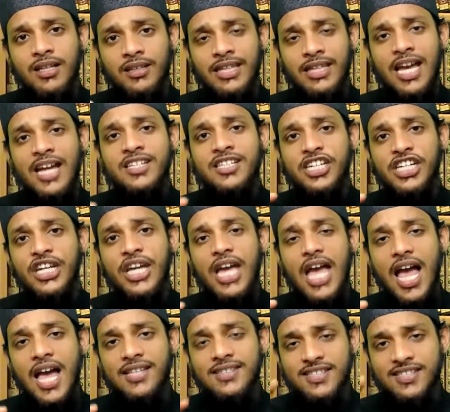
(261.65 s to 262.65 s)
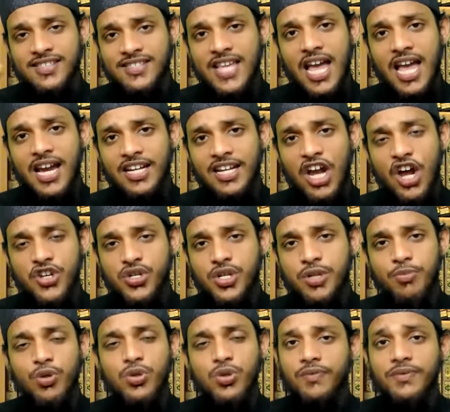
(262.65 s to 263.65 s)
that he as the second
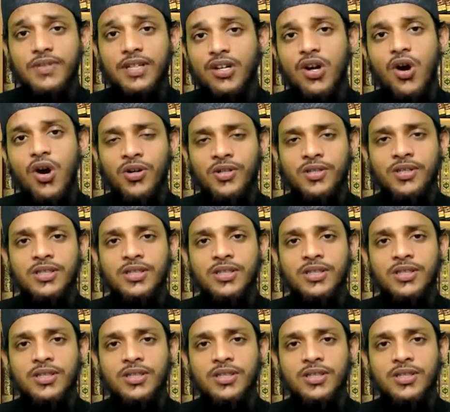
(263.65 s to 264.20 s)
attribute of the God.